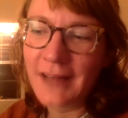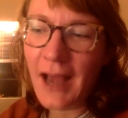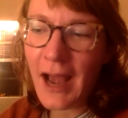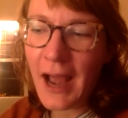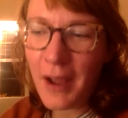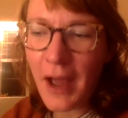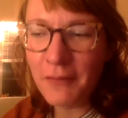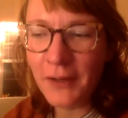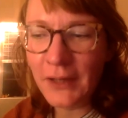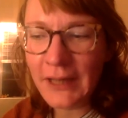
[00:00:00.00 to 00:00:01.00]
I, I
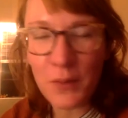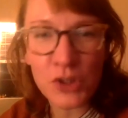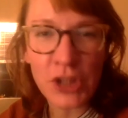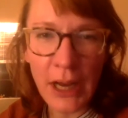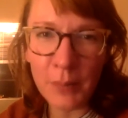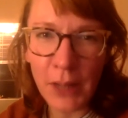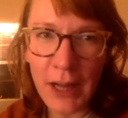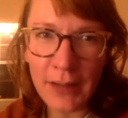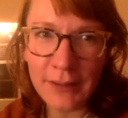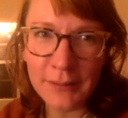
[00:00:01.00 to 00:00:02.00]
felt like I was Chenin
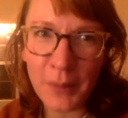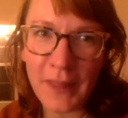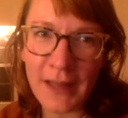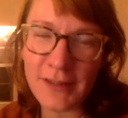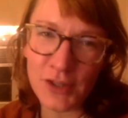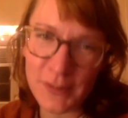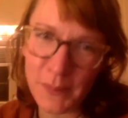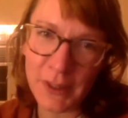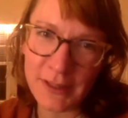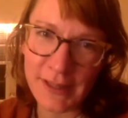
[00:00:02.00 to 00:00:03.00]
Blanc, but that's just
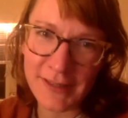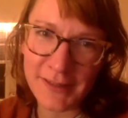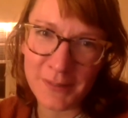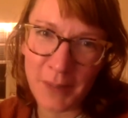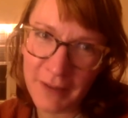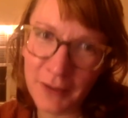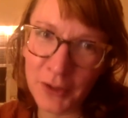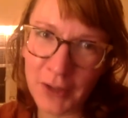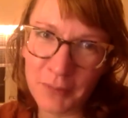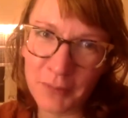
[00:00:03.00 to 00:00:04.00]
because that's my favorite
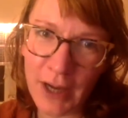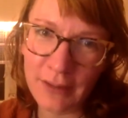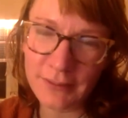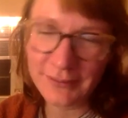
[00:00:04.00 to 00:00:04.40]
grape varietal.